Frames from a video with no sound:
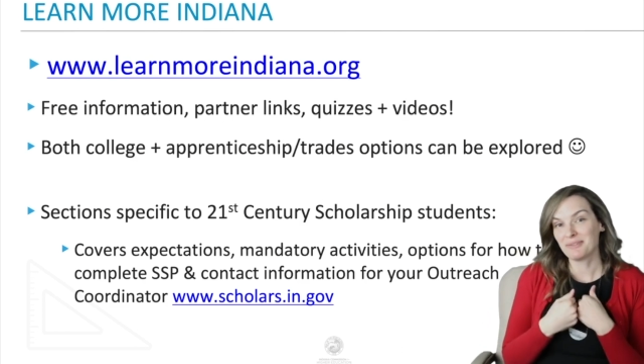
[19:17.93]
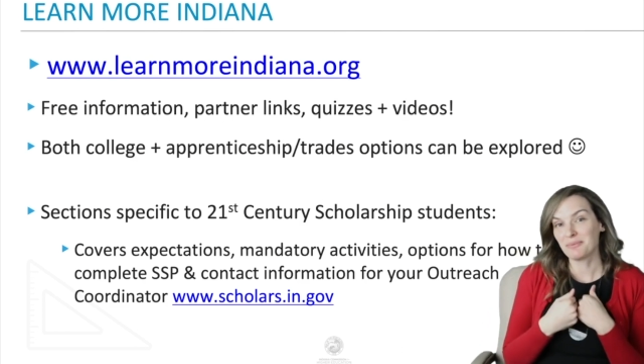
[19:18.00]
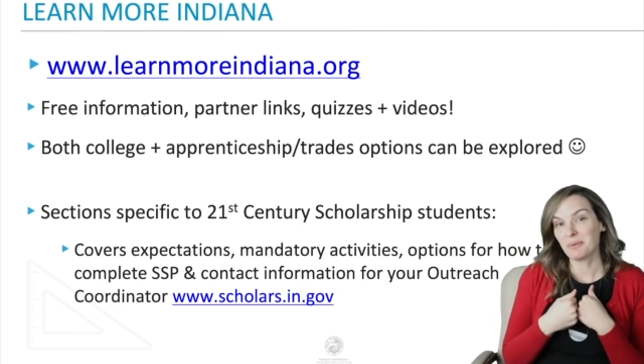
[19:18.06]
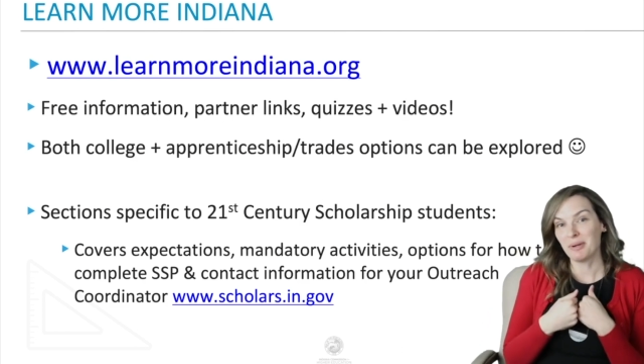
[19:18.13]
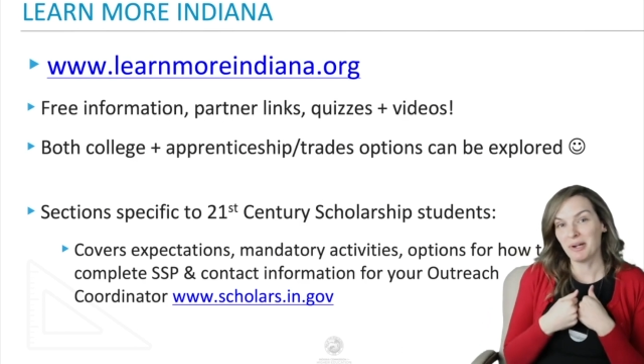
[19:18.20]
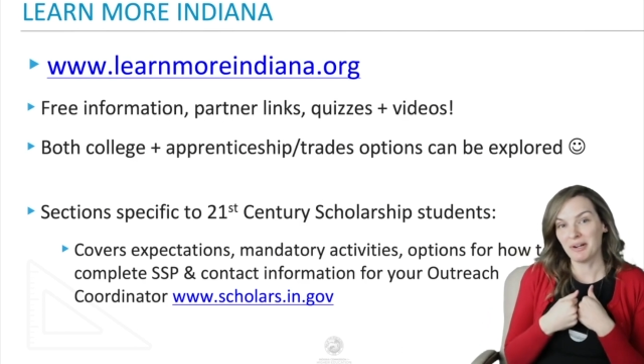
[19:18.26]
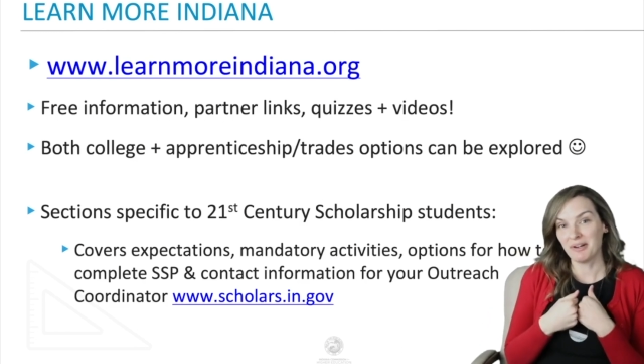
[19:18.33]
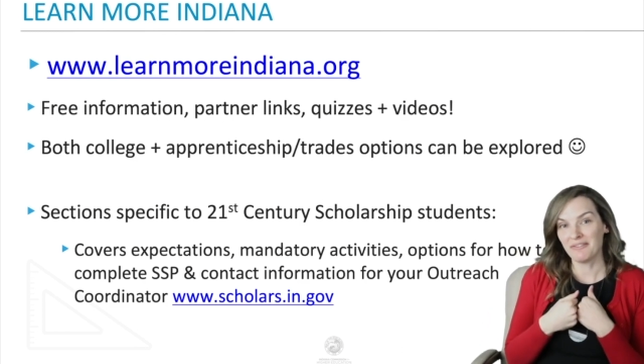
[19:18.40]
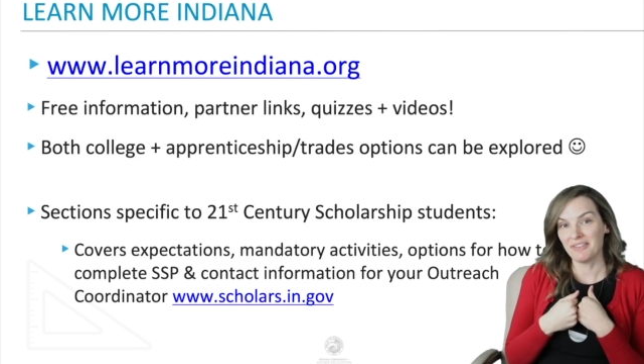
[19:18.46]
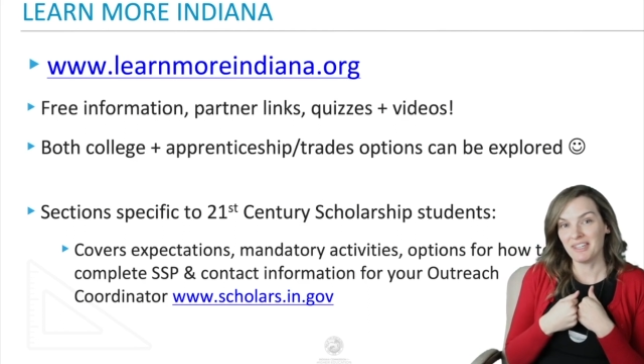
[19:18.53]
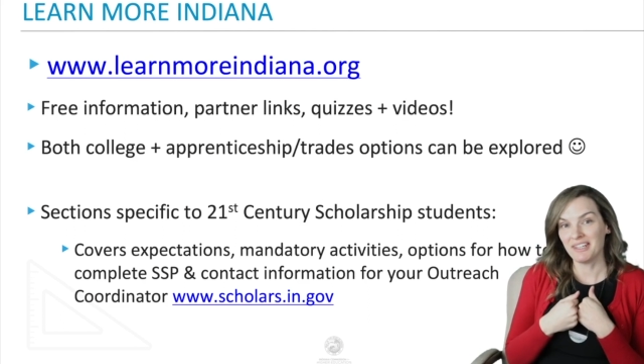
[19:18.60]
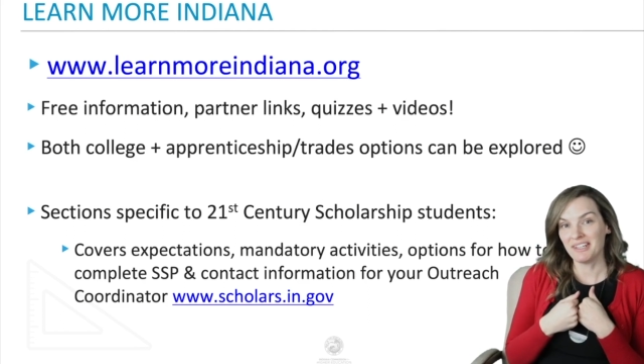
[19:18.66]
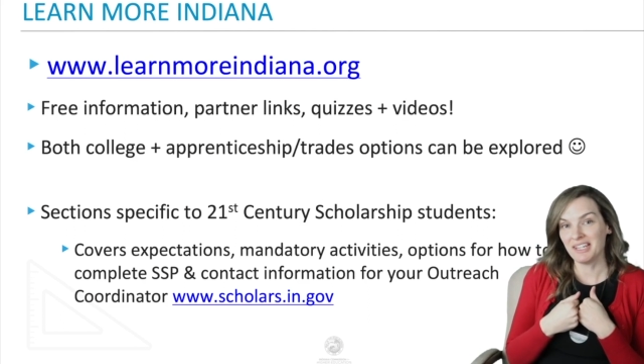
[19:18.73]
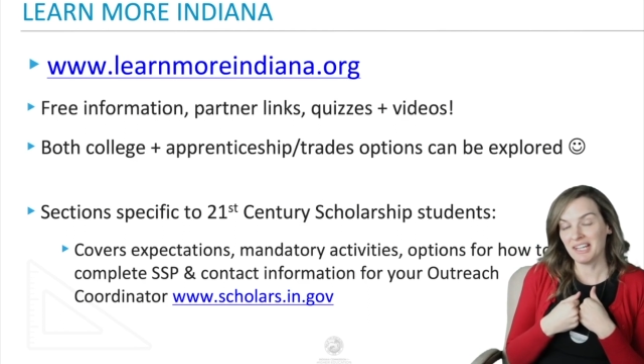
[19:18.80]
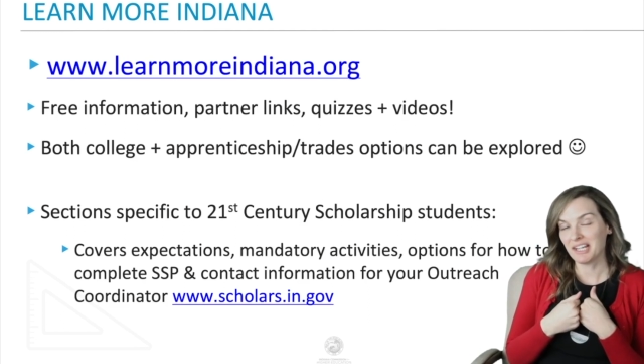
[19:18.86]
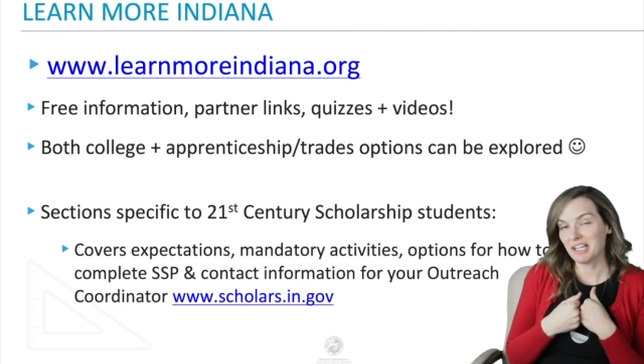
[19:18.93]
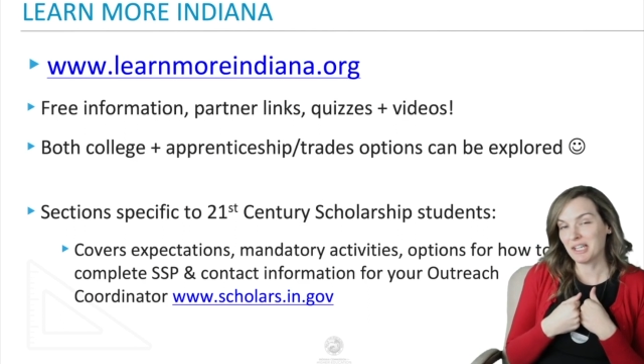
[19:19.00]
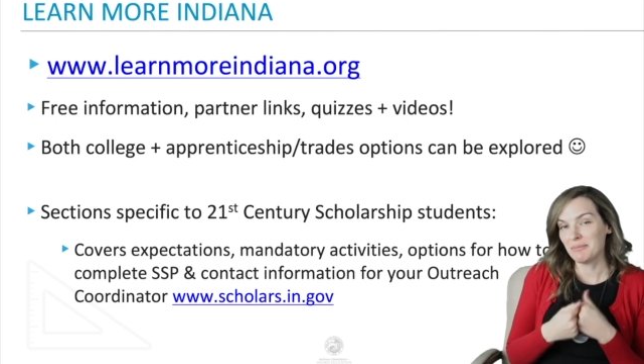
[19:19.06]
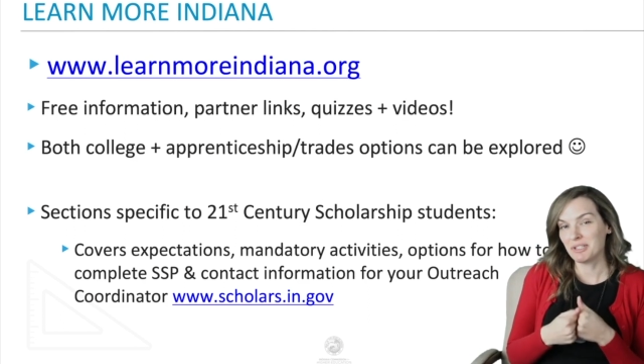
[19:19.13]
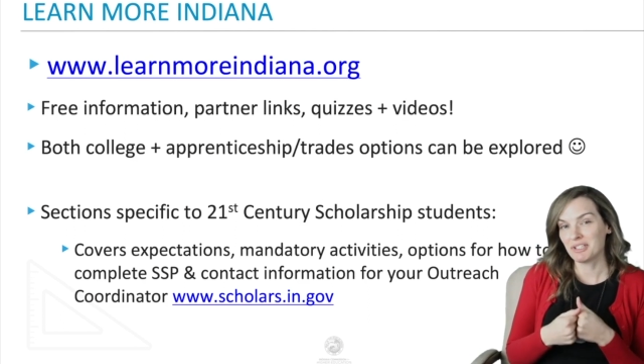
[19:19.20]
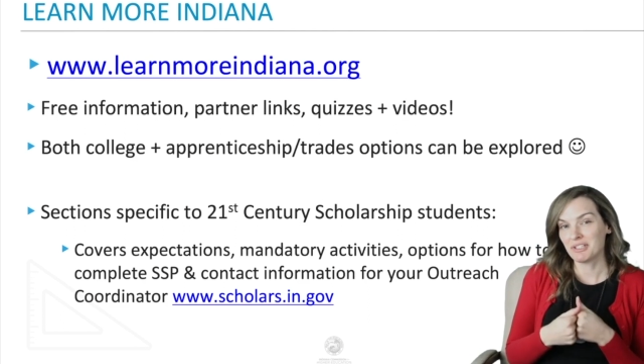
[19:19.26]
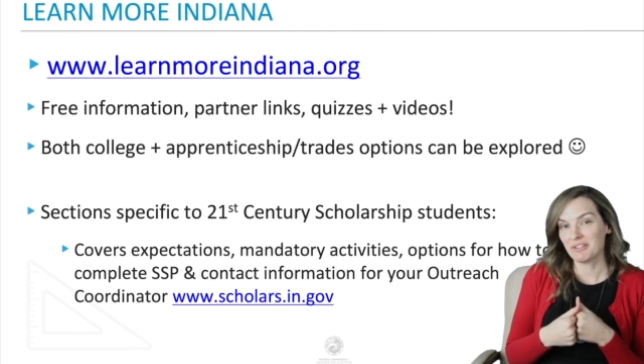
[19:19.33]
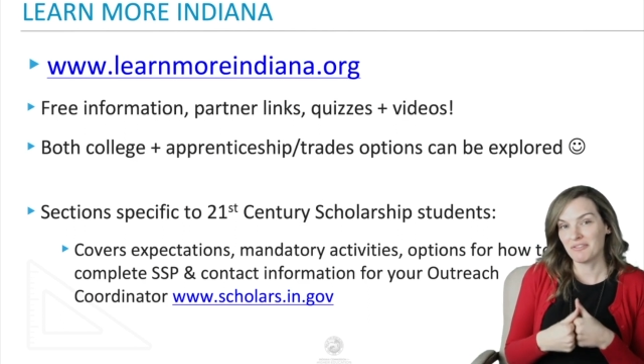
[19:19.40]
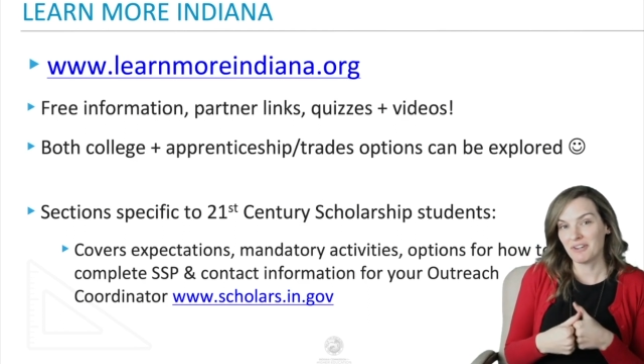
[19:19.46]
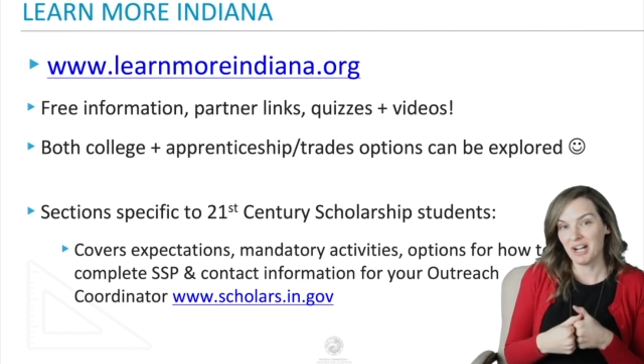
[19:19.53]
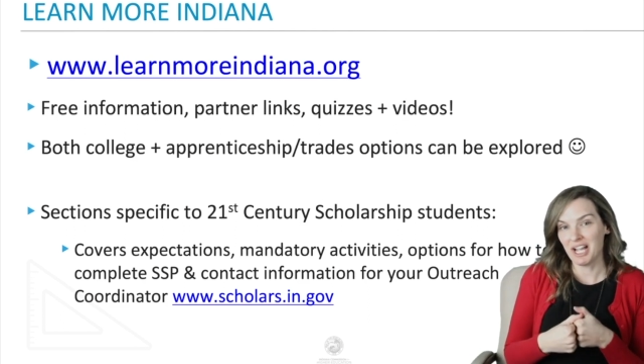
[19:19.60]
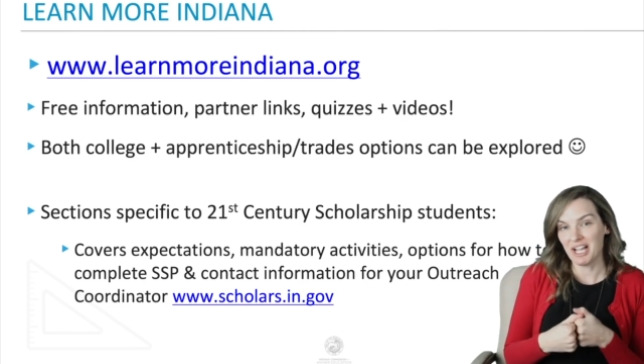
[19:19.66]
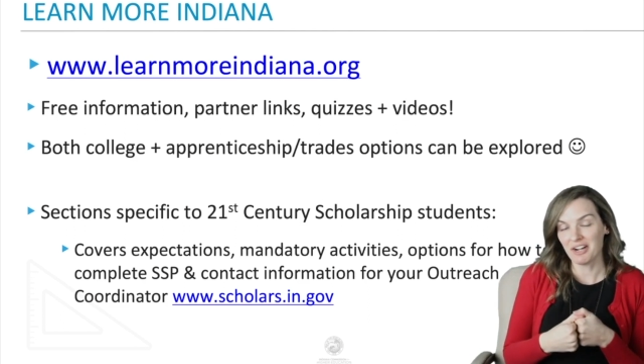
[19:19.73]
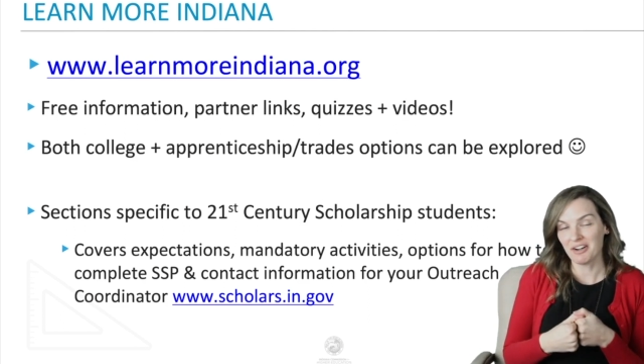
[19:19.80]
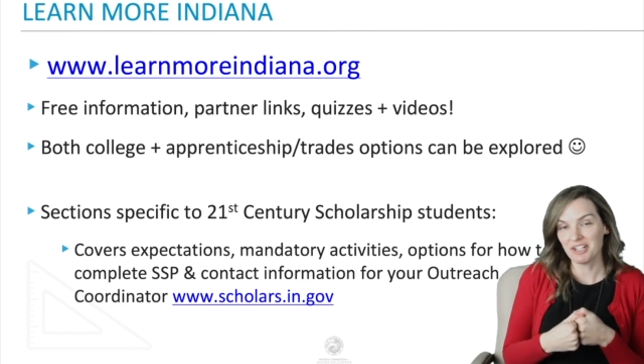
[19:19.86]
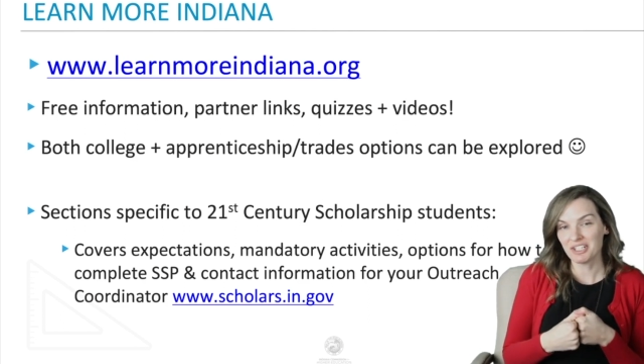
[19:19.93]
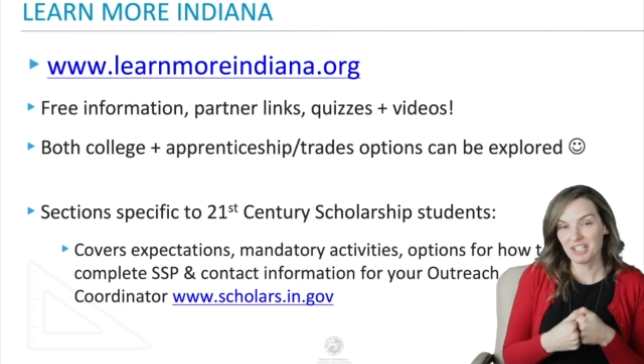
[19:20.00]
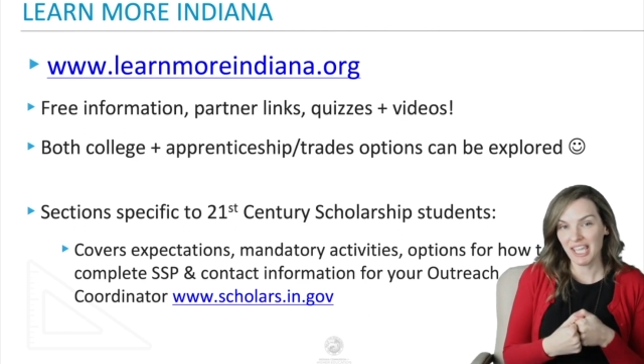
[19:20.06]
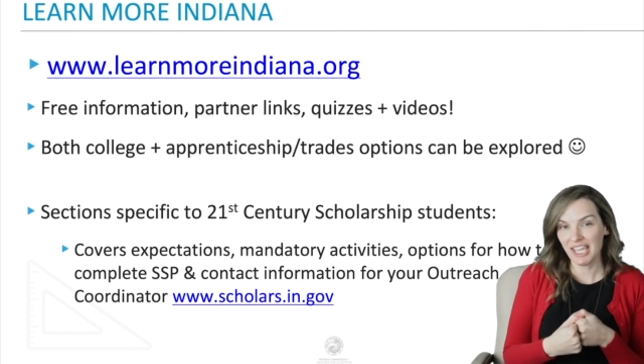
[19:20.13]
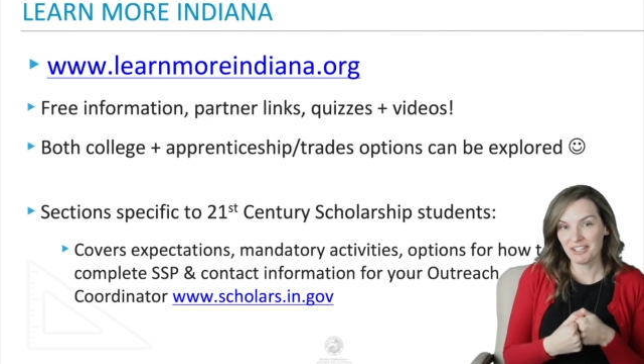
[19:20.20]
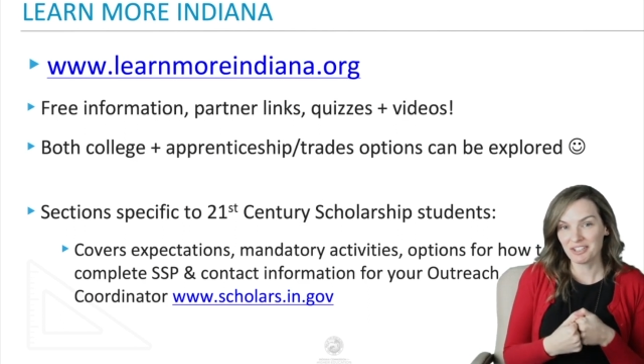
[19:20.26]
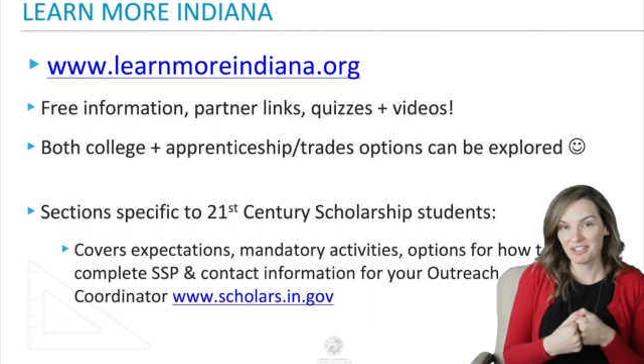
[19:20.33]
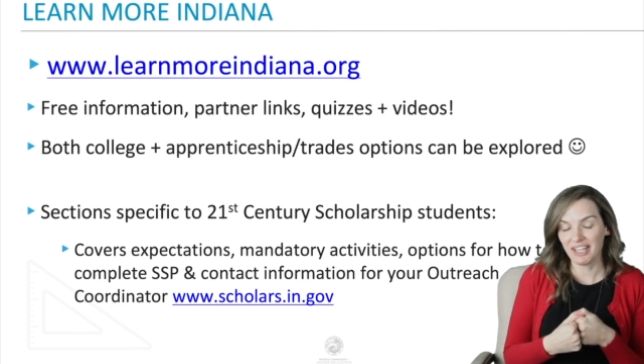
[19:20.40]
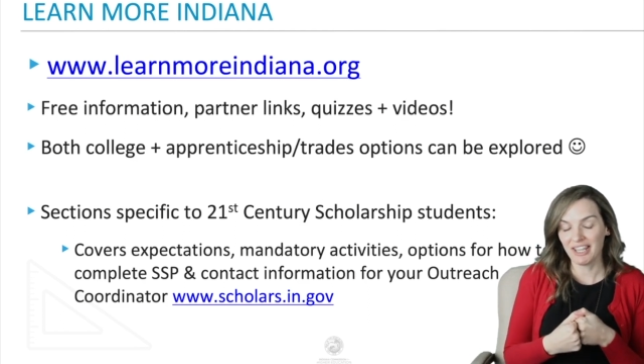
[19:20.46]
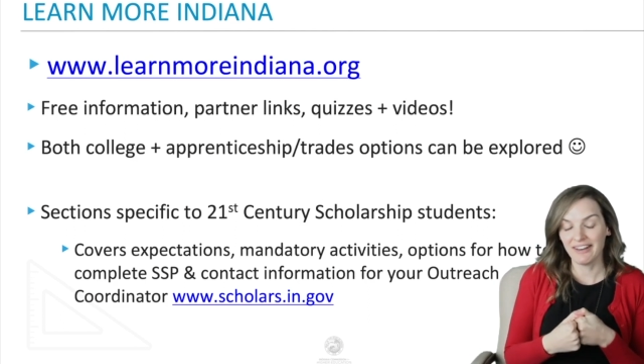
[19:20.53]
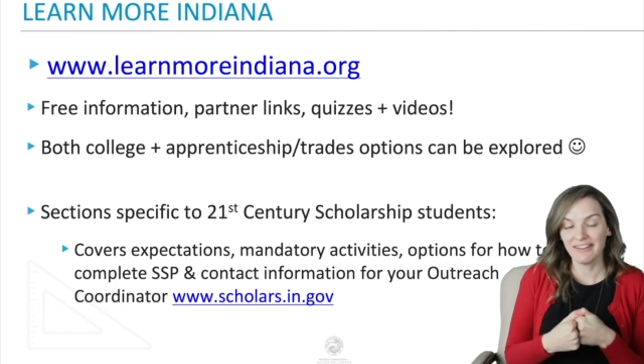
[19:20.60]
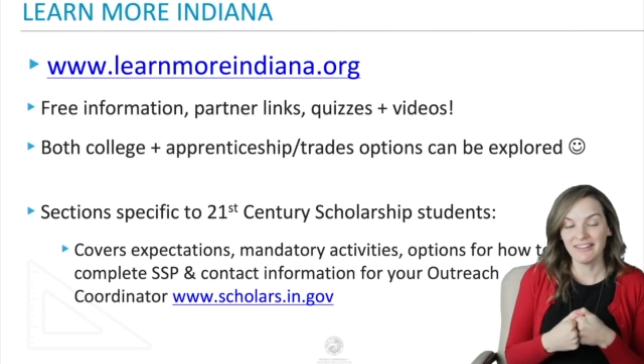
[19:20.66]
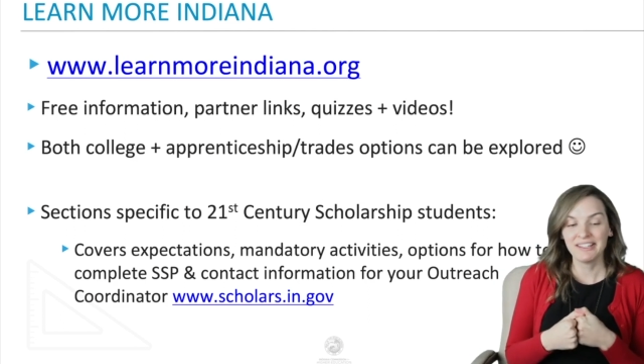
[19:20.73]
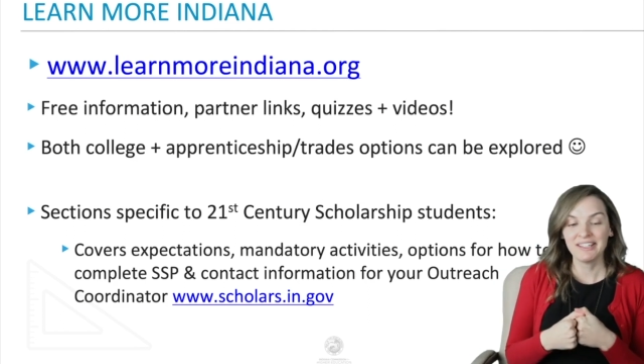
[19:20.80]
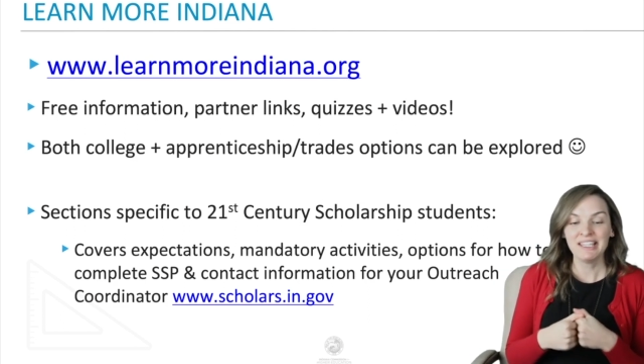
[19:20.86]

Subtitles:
We're part of the Indiana Commission for Higher Education.